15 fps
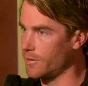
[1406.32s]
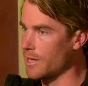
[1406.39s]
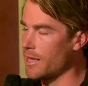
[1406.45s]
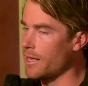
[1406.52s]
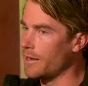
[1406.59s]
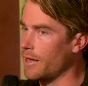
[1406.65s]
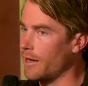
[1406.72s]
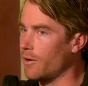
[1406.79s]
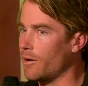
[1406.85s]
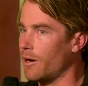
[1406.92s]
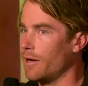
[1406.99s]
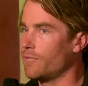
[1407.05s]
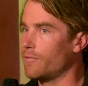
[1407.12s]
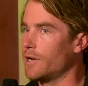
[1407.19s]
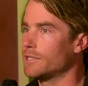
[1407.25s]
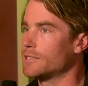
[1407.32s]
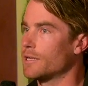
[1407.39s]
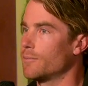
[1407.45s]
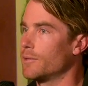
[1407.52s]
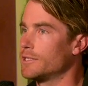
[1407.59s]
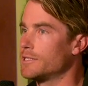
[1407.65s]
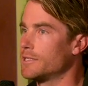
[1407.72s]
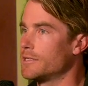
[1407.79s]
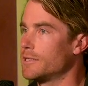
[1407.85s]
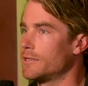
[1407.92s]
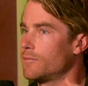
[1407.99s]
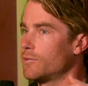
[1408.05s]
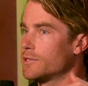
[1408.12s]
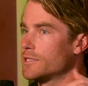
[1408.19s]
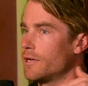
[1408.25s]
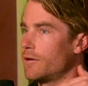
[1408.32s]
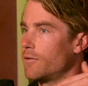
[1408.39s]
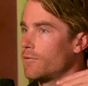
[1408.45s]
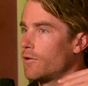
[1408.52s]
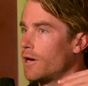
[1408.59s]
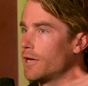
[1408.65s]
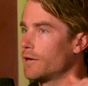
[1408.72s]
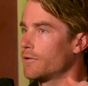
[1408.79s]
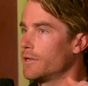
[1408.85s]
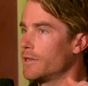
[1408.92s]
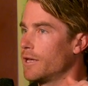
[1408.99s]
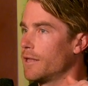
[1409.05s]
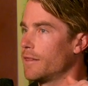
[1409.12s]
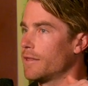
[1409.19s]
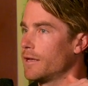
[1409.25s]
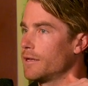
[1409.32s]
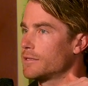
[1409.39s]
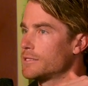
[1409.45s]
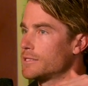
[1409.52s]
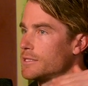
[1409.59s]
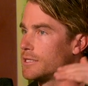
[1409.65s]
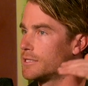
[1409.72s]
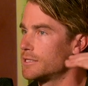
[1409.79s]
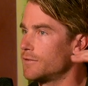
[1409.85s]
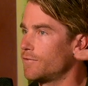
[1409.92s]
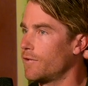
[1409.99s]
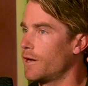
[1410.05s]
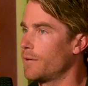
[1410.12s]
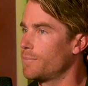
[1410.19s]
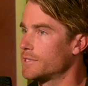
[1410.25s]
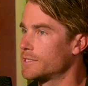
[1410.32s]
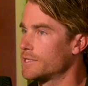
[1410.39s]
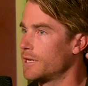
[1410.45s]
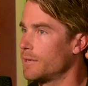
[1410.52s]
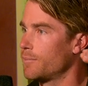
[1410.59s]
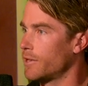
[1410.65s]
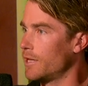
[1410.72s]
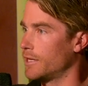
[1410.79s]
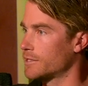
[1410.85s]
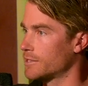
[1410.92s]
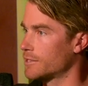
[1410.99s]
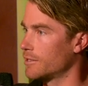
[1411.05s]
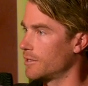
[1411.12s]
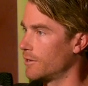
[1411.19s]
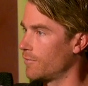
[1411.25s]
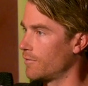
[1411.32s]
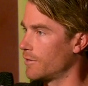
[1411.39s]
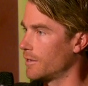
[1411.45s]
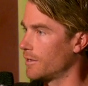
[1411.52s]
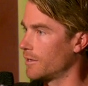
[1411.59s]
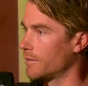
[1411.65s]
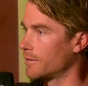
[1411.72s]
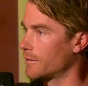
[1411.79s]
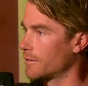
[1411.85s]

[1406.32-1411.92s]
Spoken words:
Mm-hmm. Now, I read somewhere, was there a writer in there that 65% plus of the